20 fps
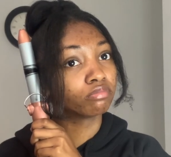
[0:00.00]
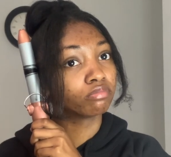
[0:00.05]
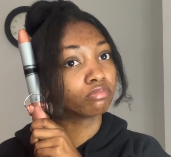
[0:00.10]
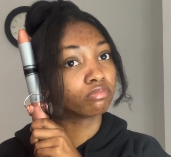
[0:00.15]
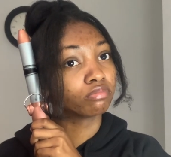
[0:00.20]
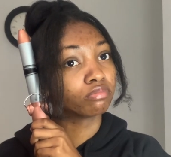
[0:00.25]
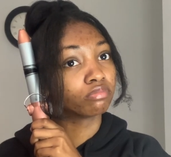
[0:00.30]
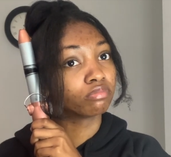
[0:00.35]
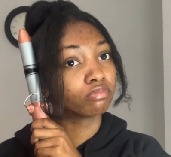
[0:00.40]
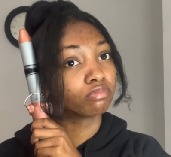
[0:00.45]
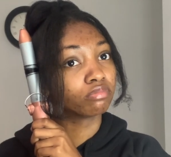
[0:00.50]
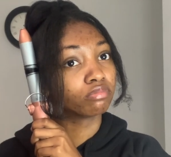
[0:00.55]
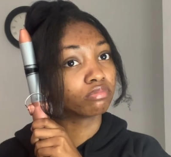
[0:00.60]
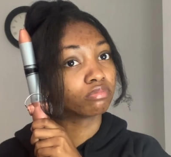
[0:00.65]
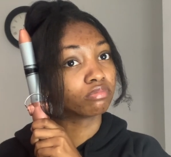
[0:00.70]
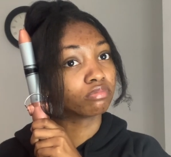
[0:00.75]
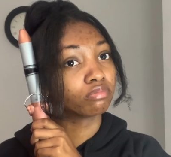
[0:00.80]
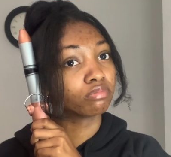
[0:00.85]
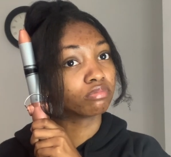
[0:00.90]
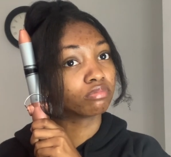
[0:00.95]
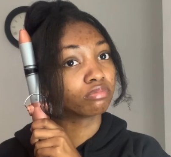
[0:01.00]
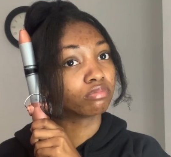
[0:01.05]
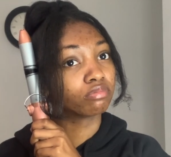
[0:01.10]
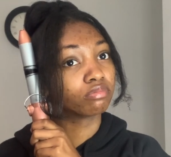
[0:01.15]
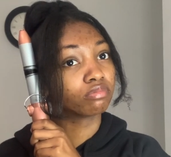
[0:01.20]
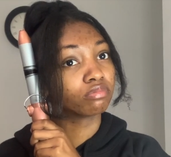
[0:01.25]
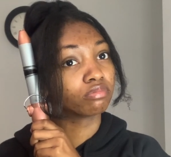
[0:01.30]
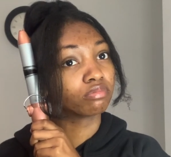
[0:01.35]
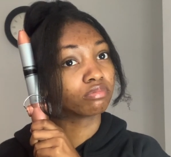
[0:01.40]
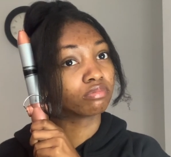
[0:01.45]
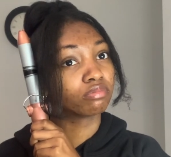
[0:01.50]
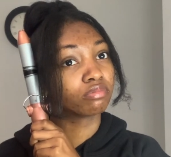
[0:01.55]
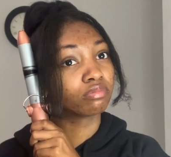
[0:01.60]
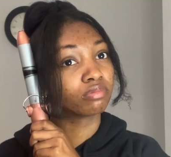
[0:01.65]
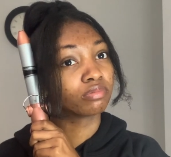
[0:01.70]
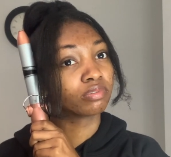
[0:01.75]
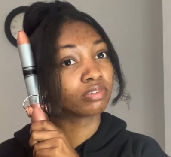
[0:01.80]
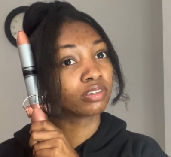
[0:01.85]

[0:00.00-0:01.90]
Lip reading: Nobody speaks.